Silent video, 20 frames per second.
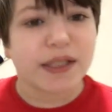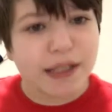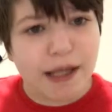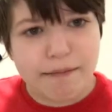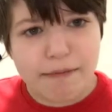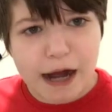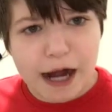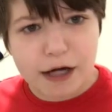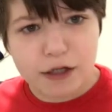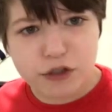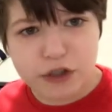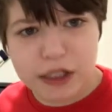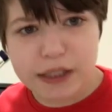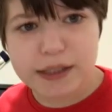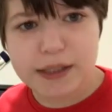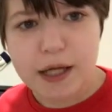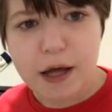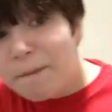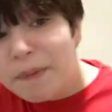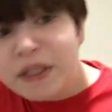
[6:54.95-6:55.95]
same
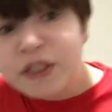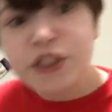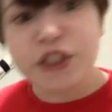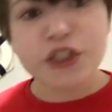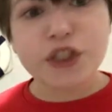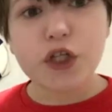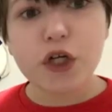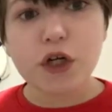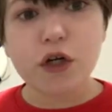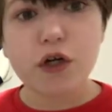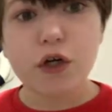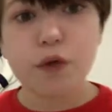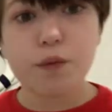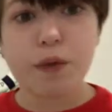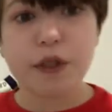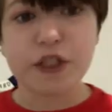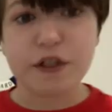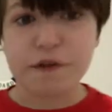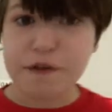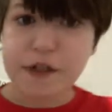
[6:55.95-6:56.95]
actress, but she's the Good
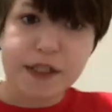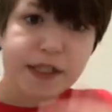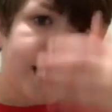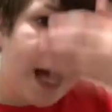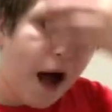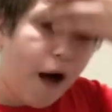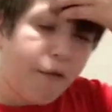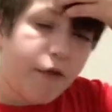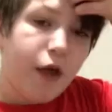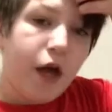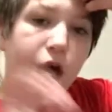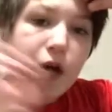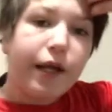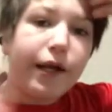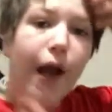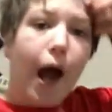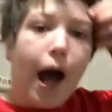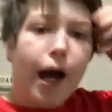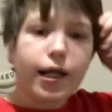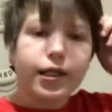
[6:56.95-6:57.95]
Witch of the South,
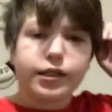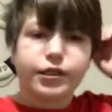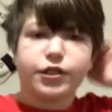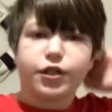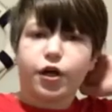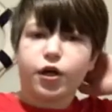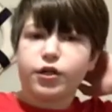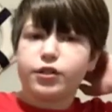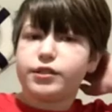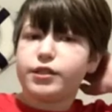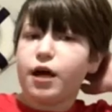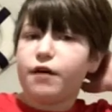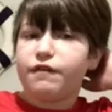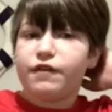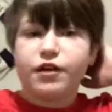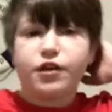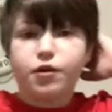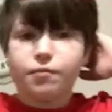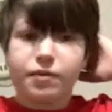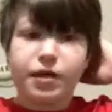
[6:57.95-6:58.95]
not Glinda
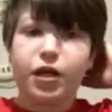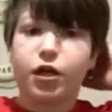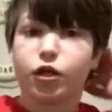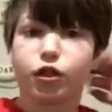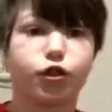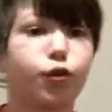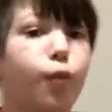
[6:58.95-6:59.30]
herself. It could be her